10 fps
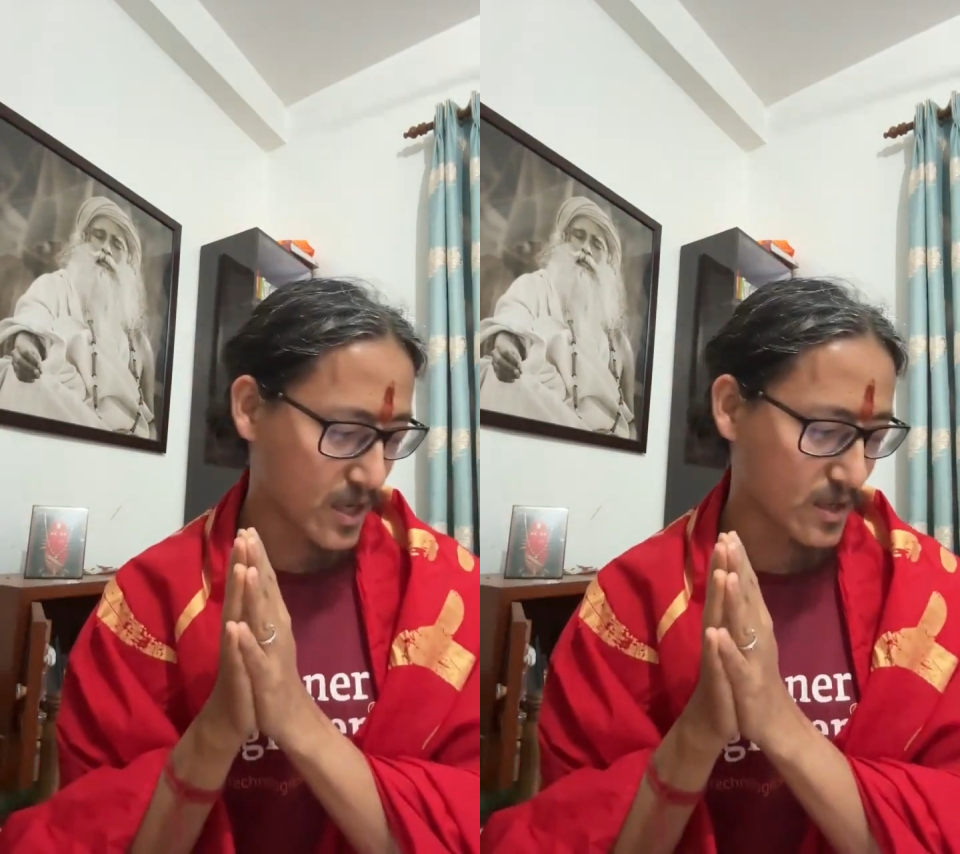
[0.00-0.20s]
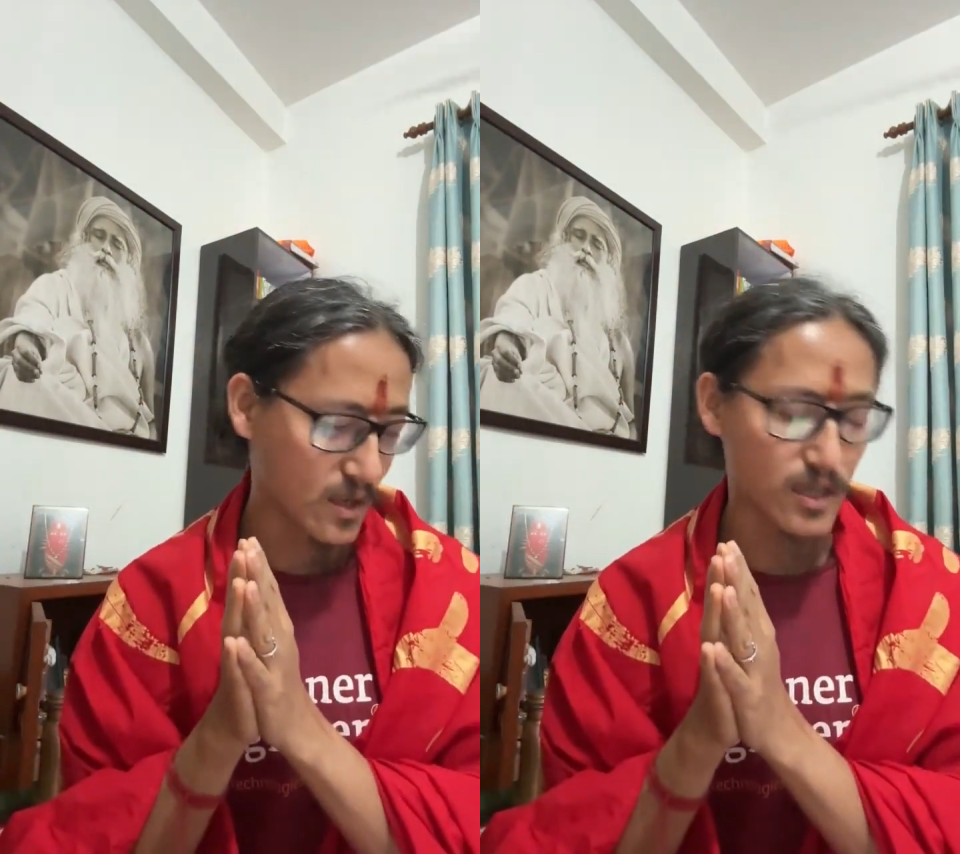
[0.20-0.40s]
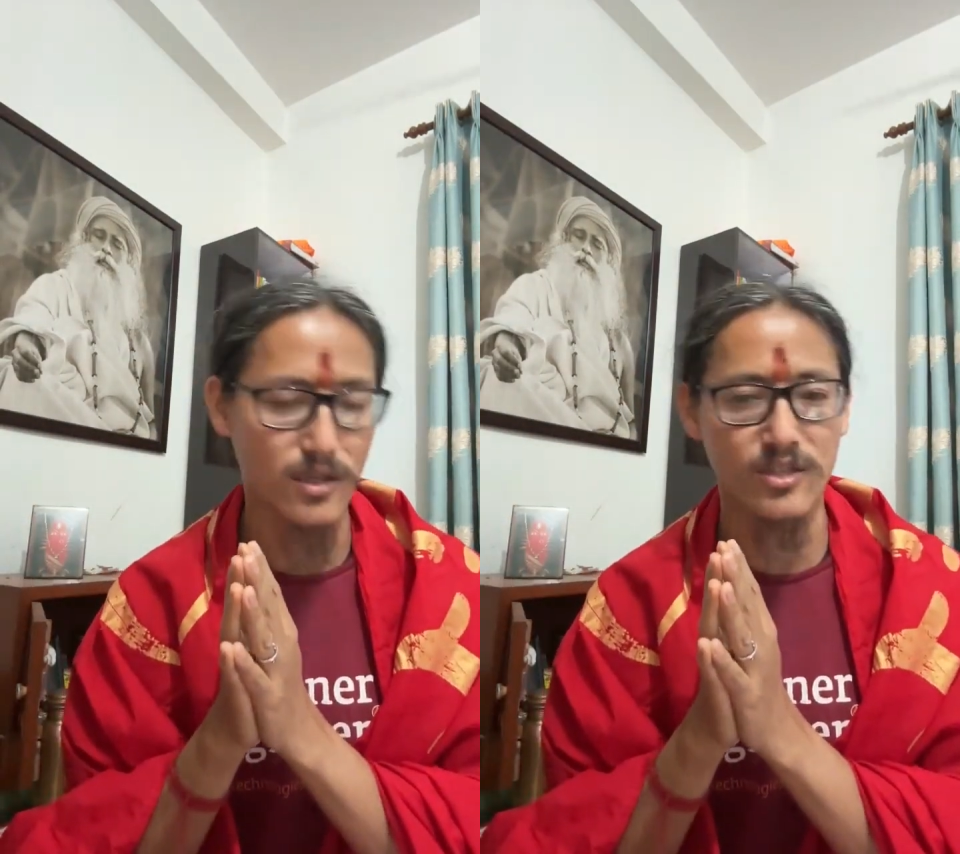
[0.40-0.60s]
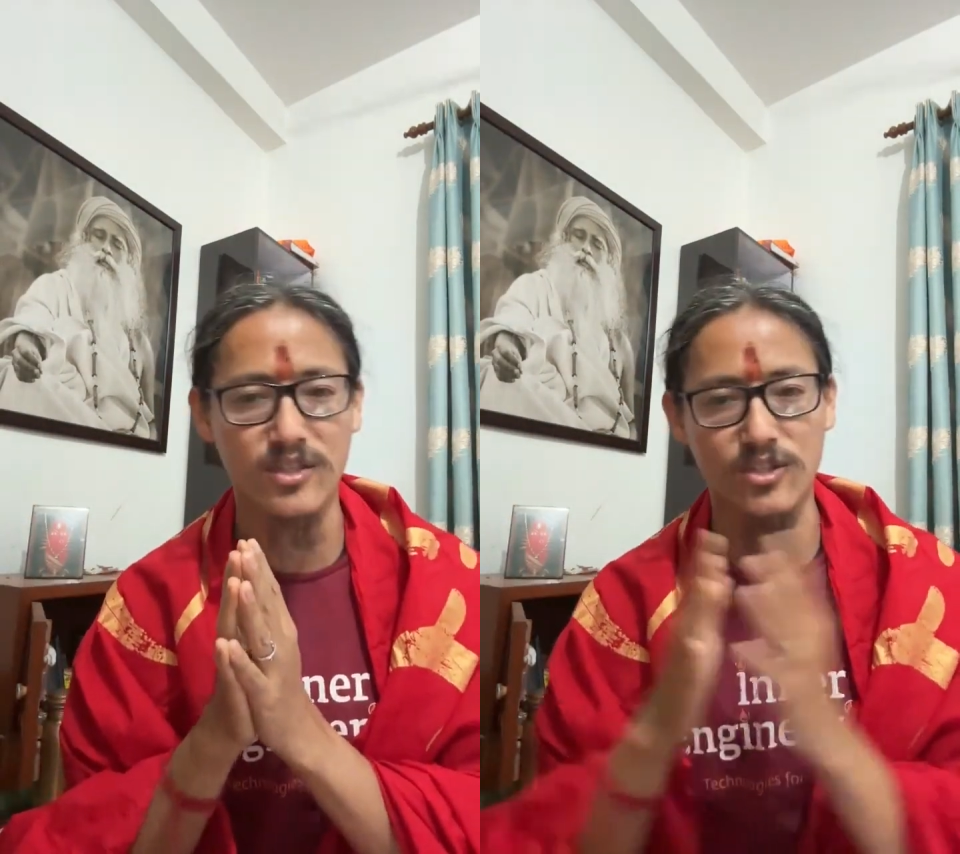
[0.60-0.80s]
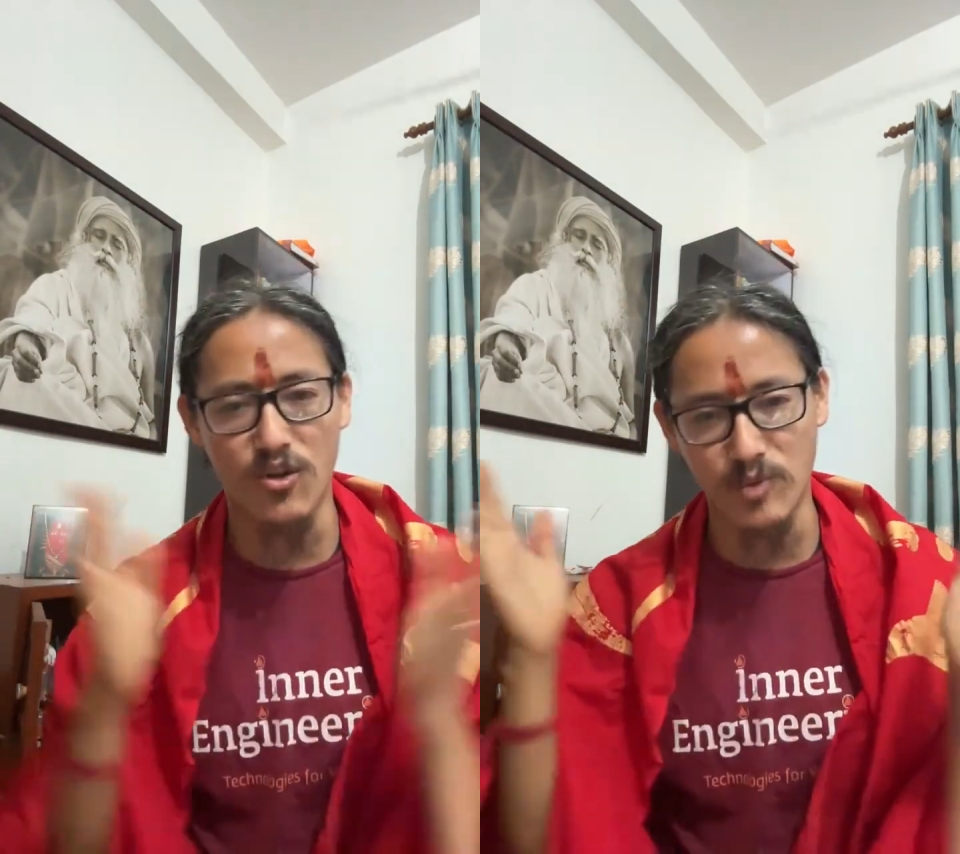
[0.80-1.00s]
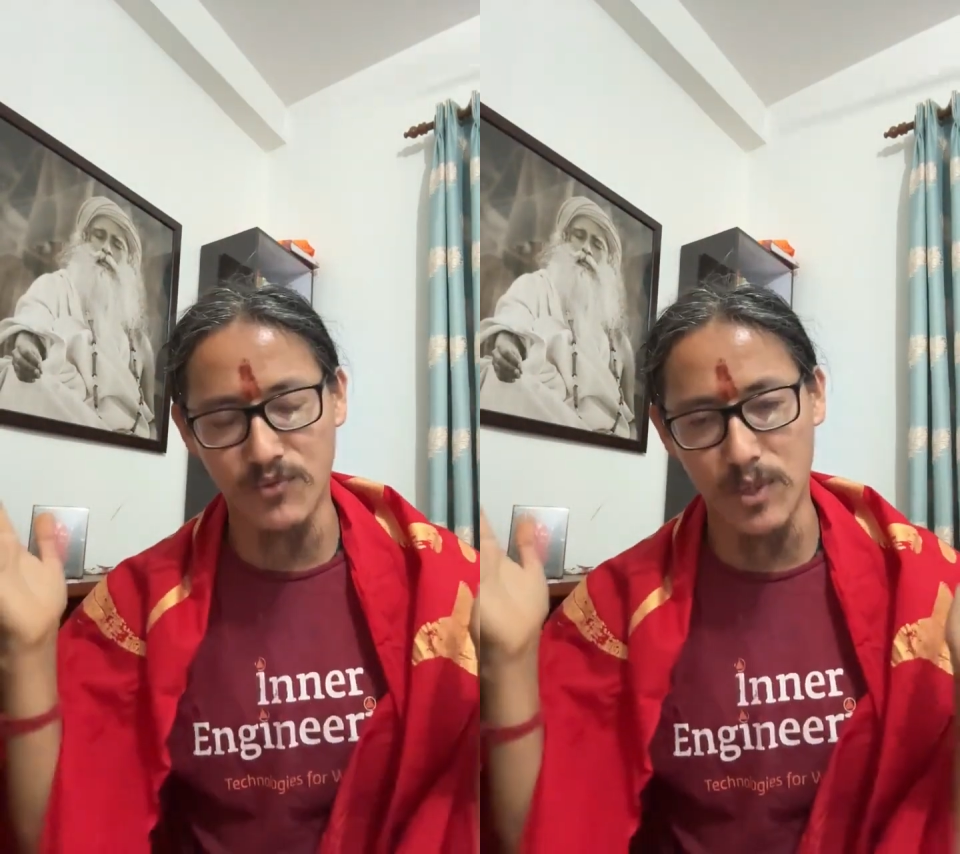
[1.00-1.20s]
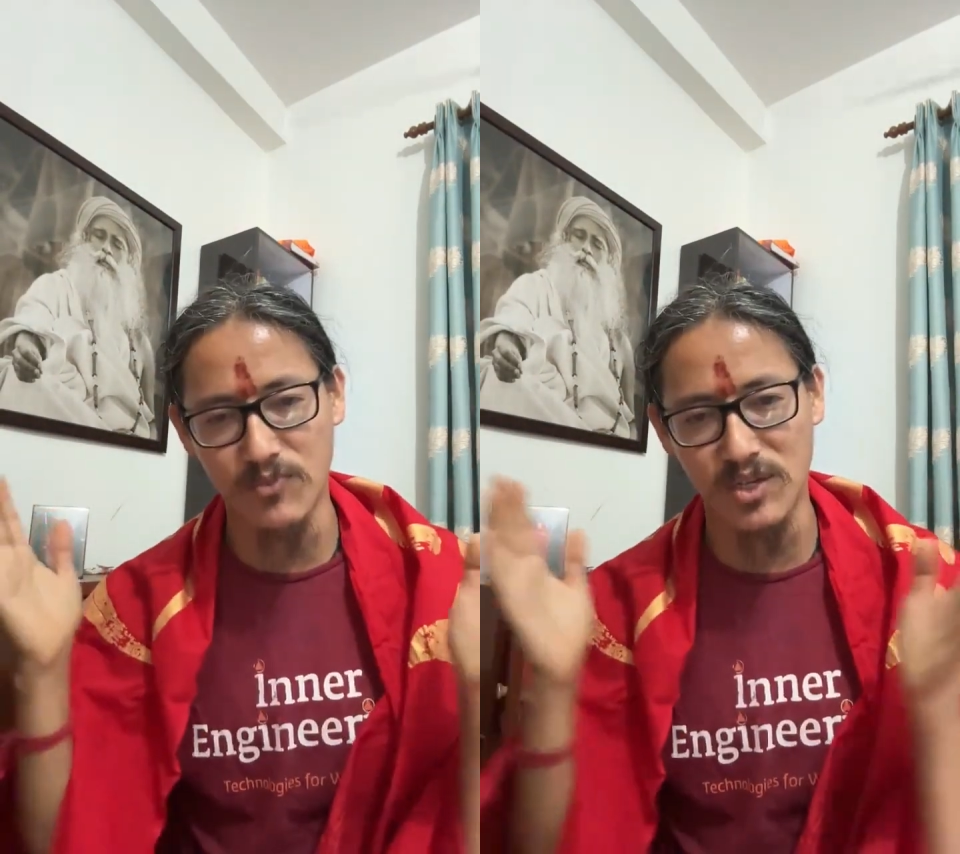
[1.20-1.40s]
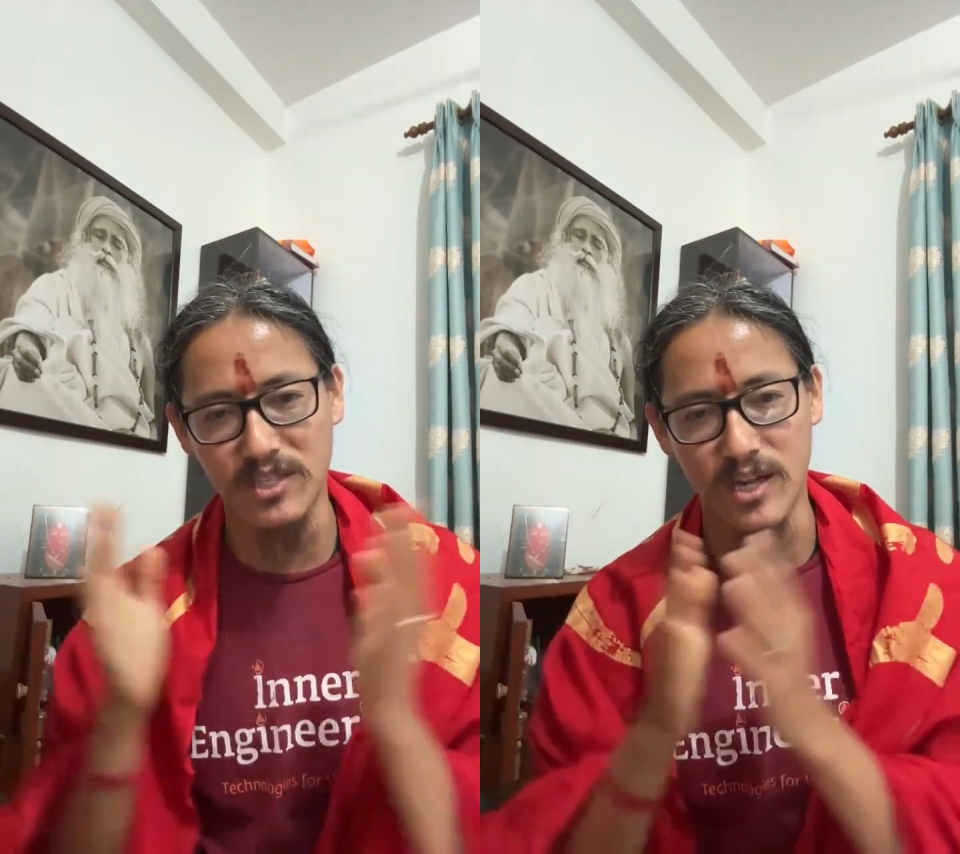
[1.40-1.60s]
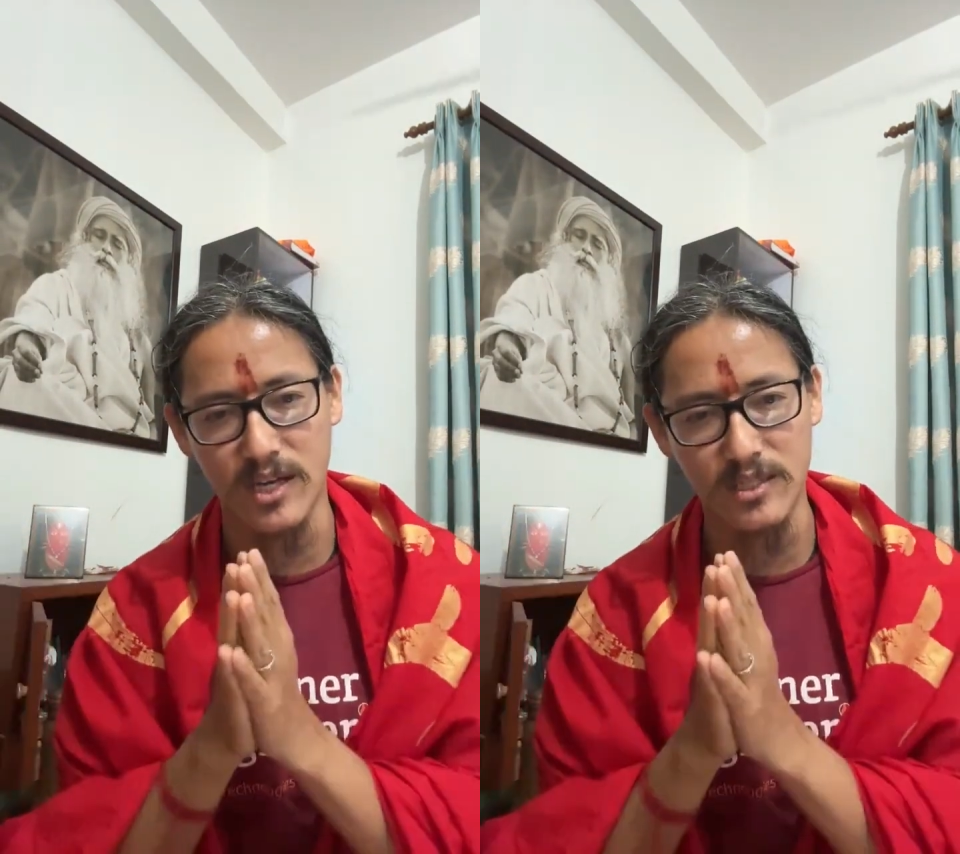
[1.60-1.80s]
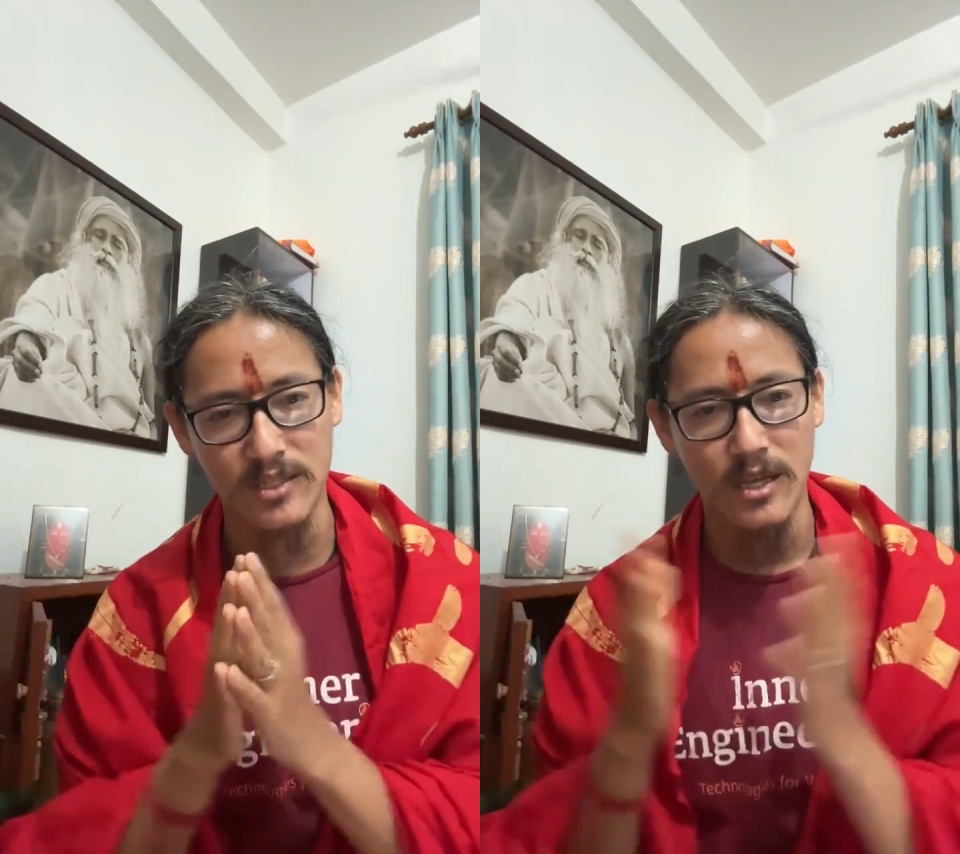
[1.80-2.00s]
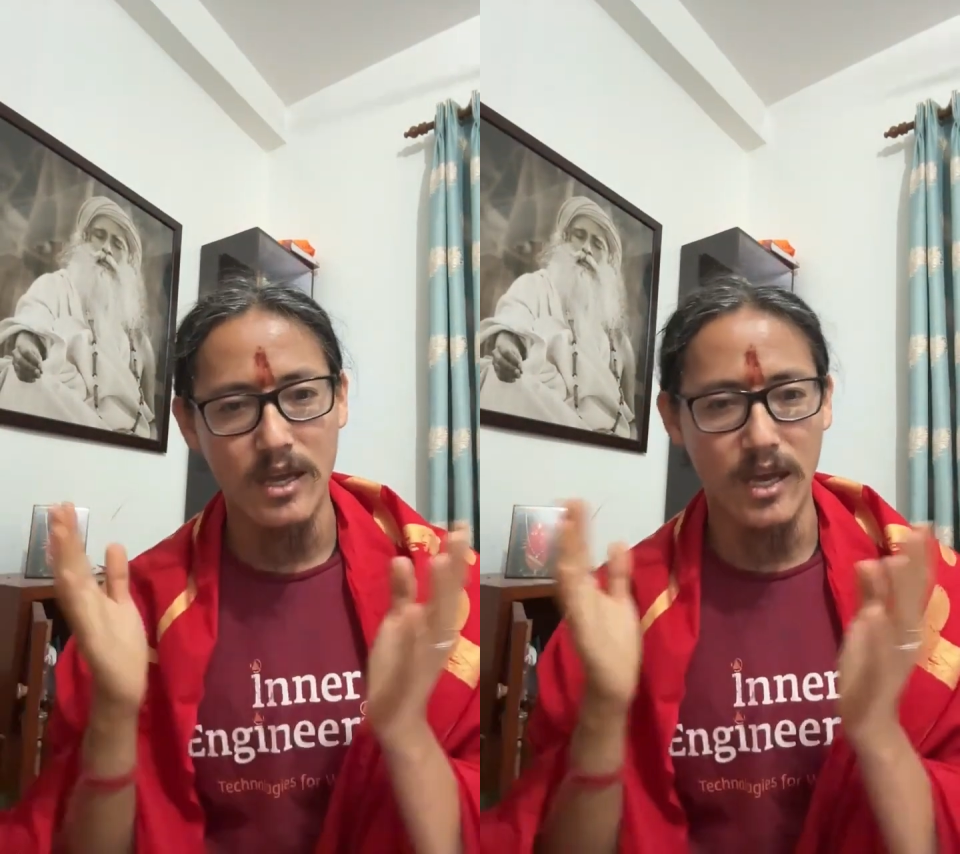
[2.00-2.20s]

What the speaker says: and then the energy is coming from three sides